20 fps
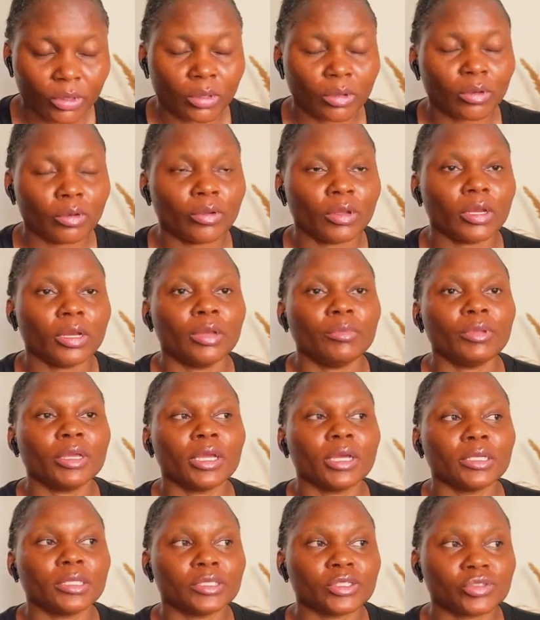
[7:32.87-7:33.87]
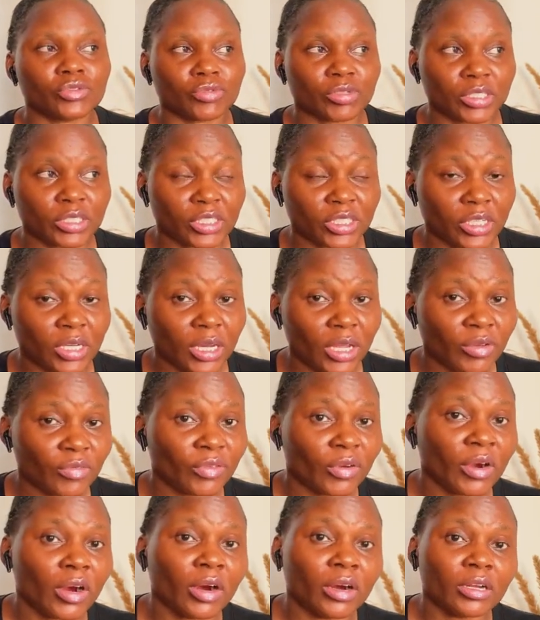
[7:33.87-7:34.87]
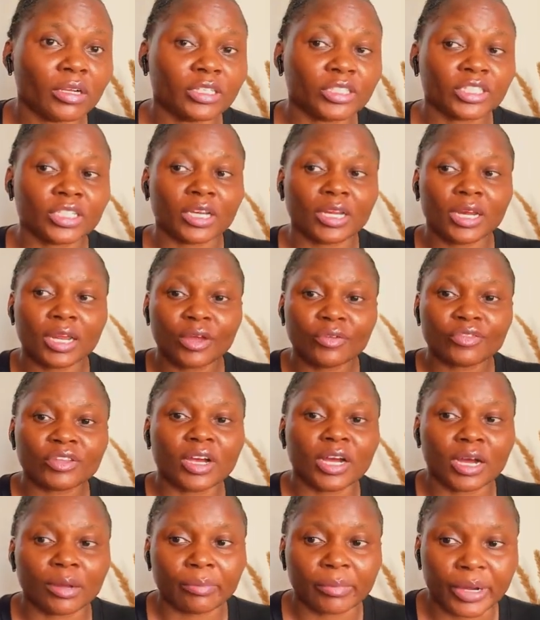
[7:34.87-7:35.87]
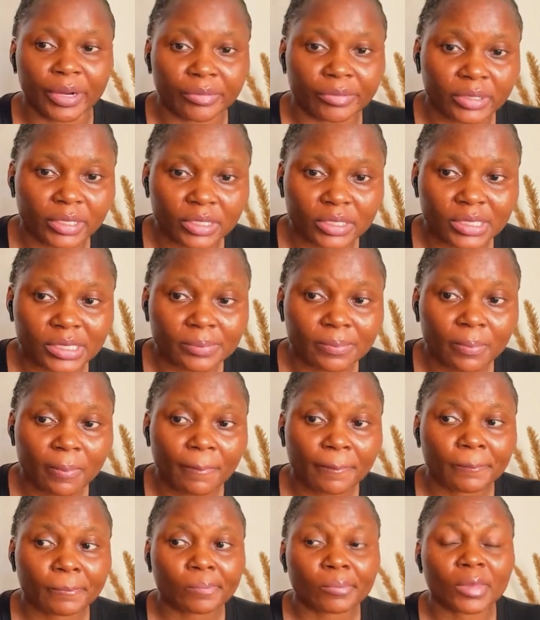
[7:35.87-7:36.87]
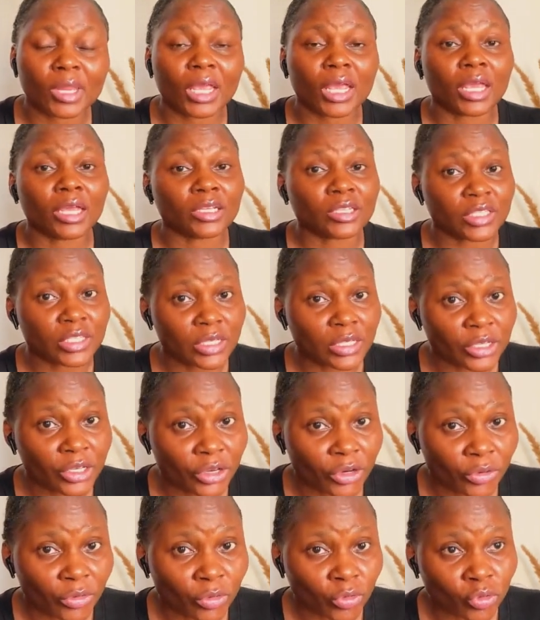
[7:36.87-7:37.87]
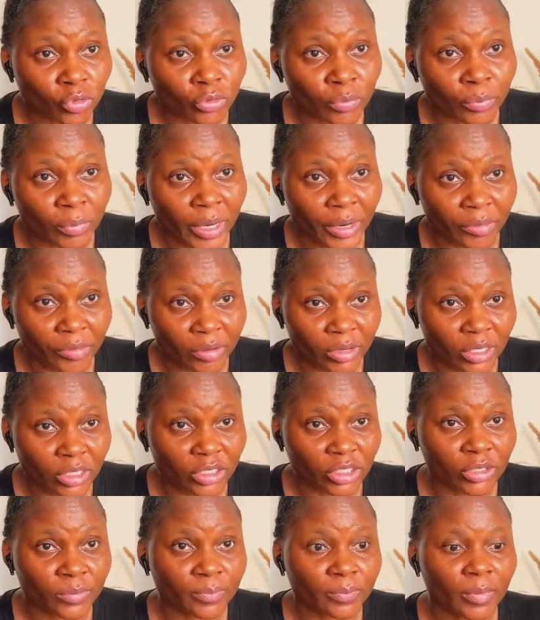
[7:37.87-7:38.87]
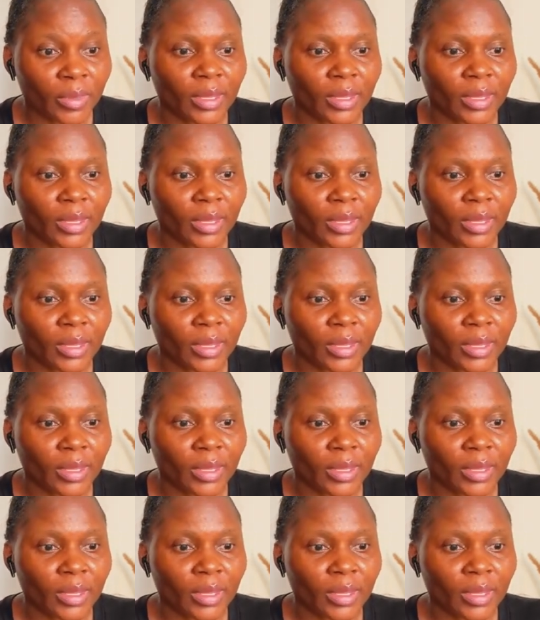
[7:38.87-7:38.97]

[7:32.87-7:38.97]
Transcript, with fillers: Okay, let me get this straight. She left she left her marriage, 18-year-old marriage.